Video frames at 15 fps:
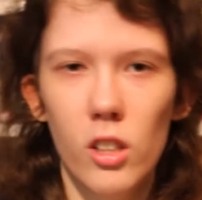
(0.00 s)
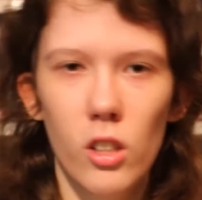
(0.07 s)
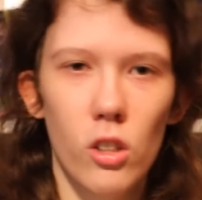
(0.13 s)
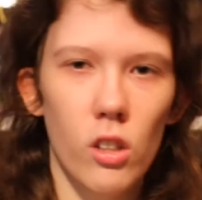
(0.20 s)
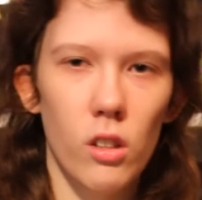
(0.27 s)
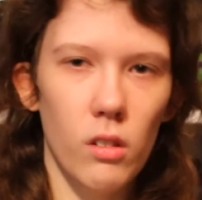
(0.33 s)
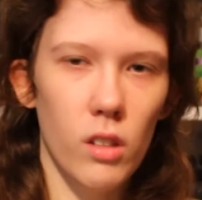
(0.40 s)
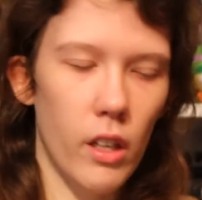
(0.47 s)

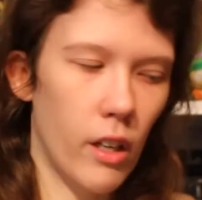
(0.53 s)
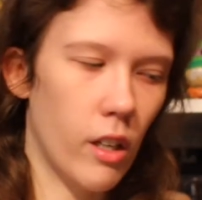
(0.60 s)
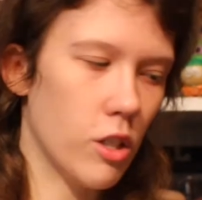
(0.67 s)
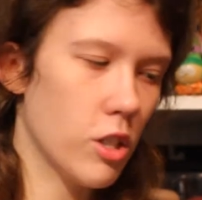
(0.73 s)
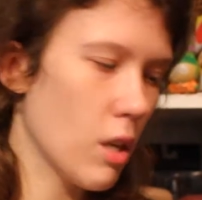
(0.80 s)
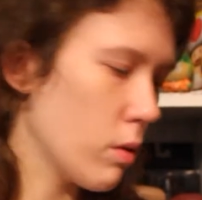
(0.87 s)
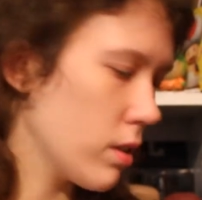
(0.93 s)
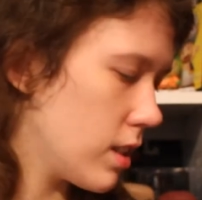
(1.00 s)
little uh,
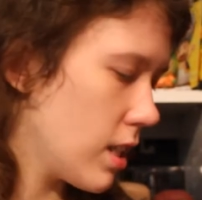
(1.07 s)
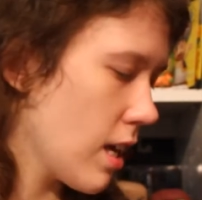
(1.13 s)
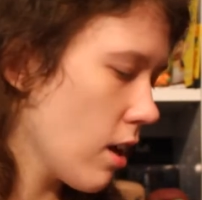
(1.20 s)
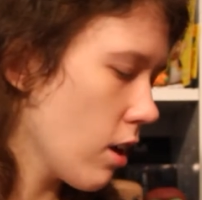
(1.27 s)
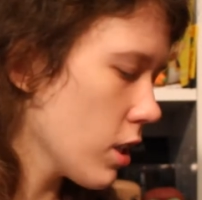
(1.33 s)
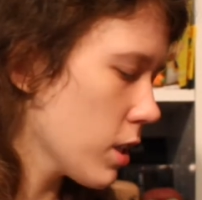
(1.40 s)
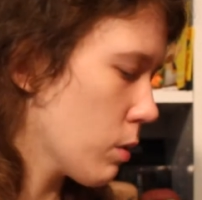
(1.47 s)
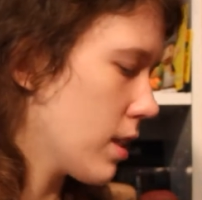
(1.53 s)
show and
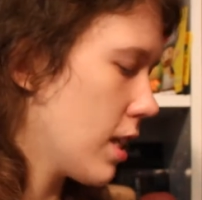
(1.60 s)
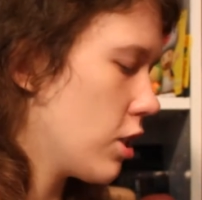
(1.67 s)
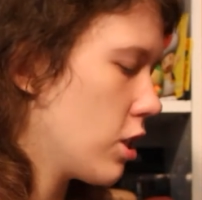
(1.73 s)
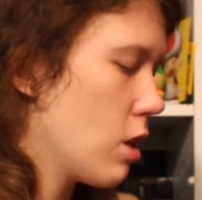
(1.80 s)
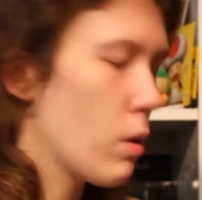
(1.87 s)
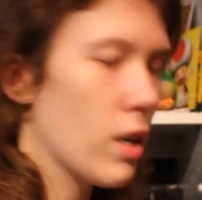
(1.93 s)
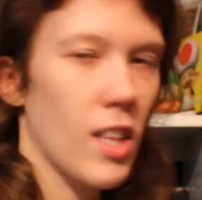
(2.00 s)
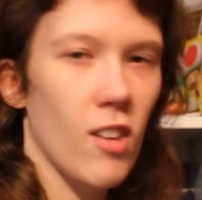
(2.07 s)
tells where they
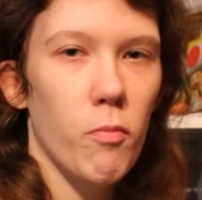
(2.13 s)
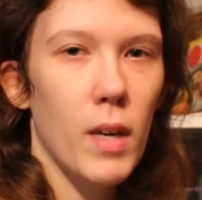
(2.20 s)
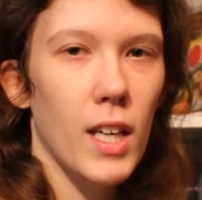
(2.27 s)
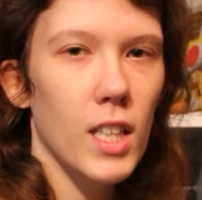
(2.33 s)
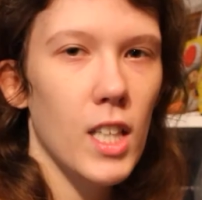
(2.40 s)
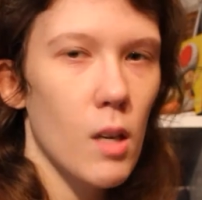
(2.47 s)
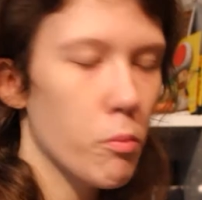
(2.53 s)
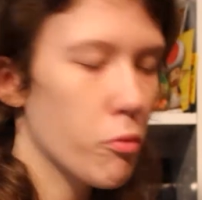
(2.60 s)
show what they've
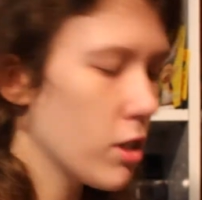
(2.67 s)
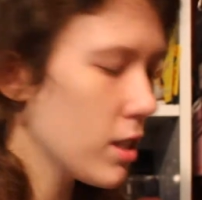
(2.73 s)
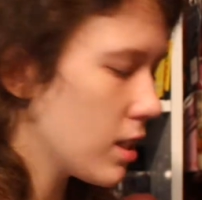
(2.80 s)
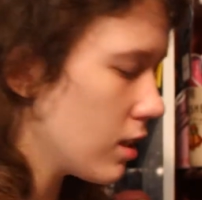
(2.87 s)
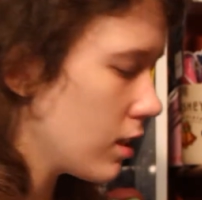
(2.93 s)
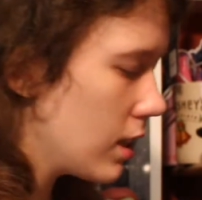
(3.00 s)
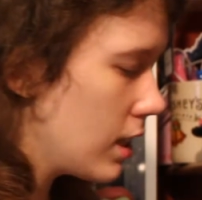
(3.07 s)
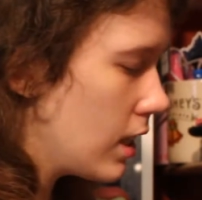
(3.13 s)
picked up
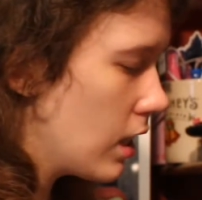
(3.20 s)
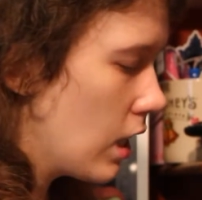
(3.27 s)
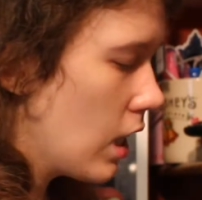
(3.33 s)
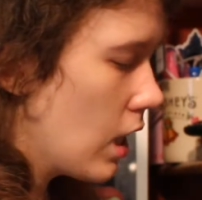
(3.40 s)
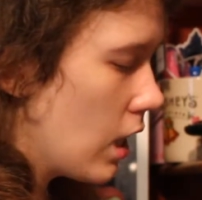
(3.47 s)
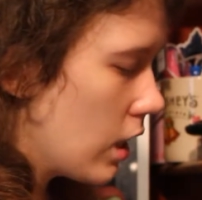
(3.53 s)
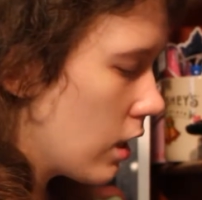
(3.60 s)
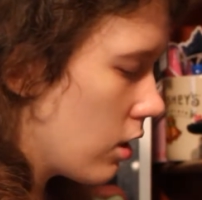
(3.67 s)
recently.
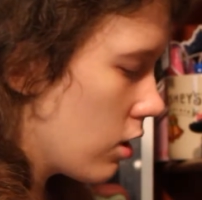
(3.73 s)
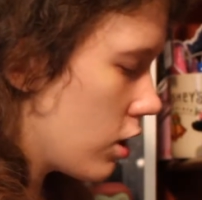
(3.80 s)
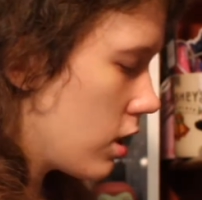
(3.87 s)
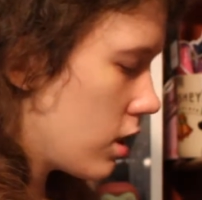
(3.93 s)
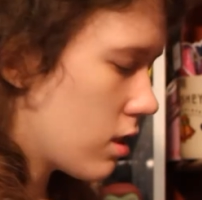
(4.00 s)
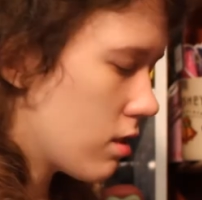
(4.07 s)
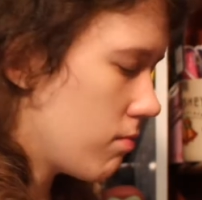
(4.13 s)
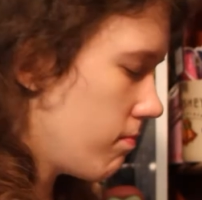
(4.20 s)
They're
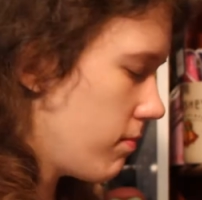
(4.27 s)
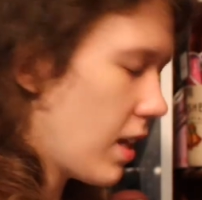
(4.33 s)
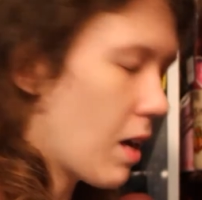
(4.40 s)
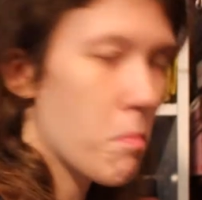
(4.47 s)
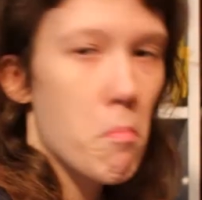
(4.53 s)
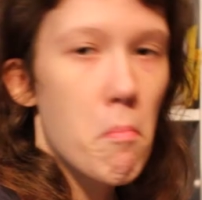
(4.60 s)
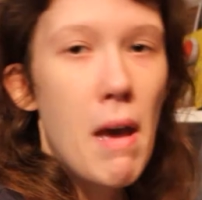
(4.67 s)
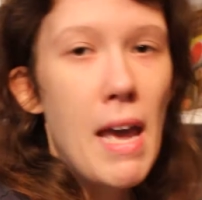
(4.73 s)
just
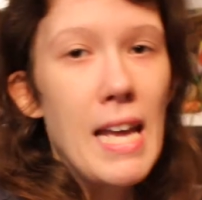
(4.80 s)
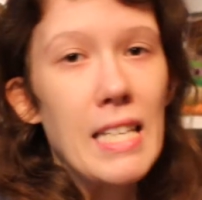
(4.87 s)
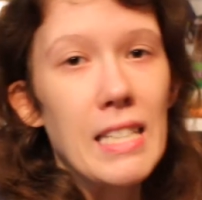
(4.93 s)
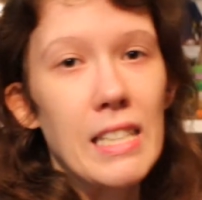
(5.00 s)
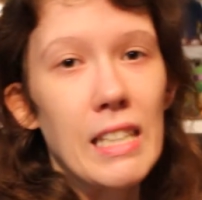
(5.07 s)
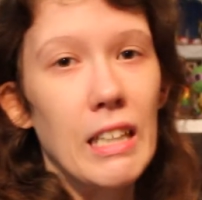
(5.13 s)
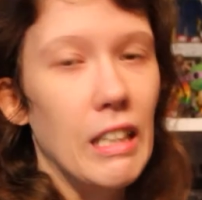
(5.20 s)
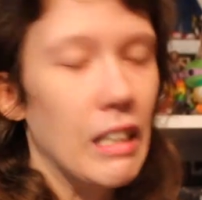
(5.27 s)

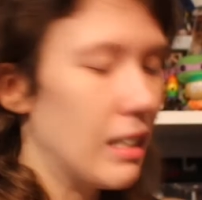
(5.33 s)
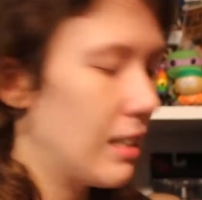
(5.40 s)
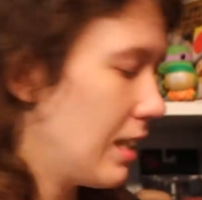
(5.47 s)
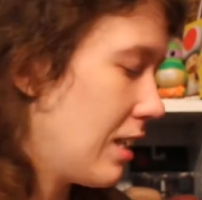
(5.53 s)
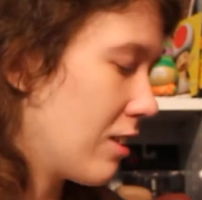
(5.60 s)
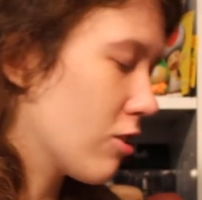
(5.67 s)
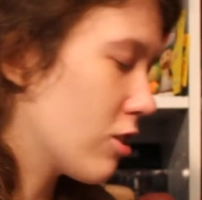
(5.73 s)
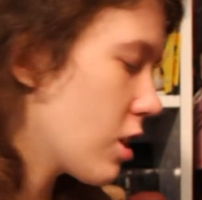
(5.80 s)
amazing.
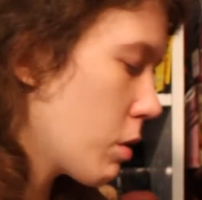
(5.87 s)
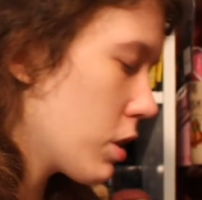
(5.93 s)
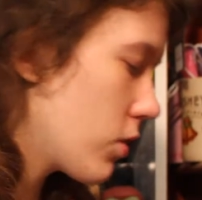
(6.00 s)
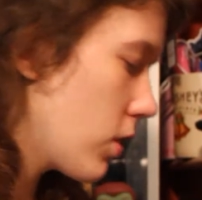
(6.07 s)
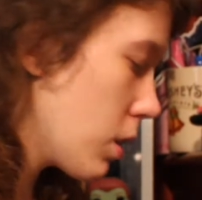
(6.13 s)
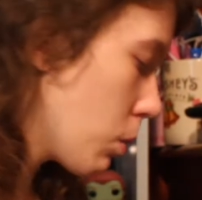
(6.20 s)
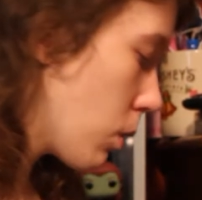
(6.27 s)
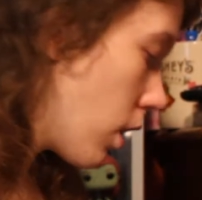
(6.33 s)
And they're so much fun to